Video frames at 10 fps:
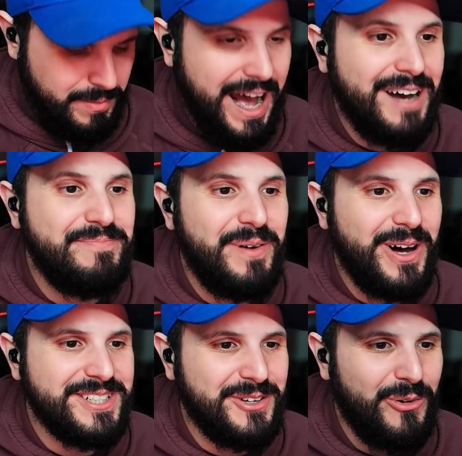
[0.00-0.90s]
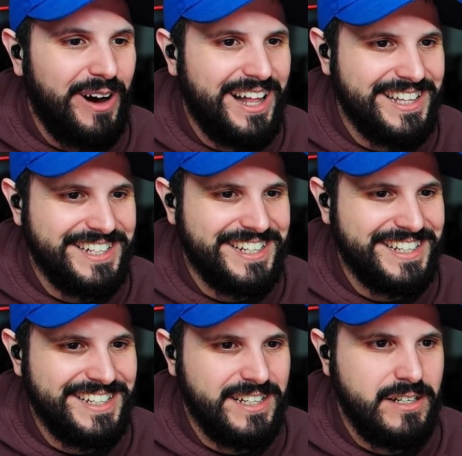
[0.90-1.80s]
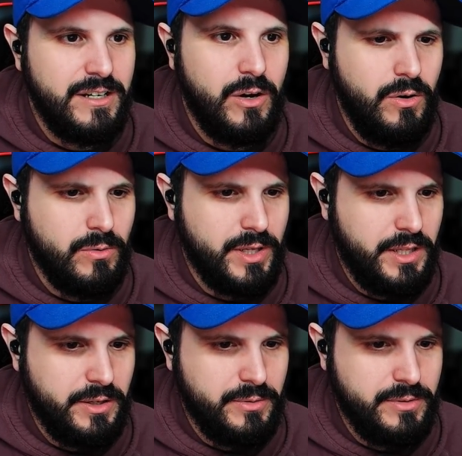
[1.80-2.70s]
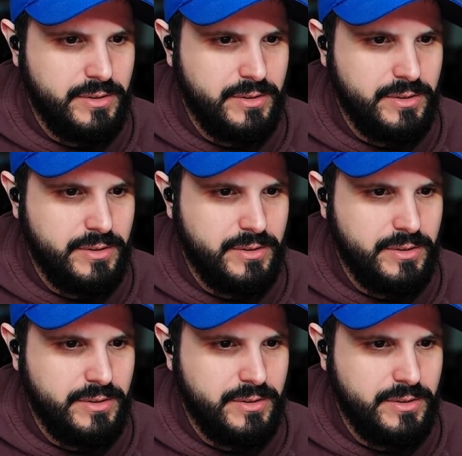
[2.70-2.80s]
Mob boss quality. Oh, hello.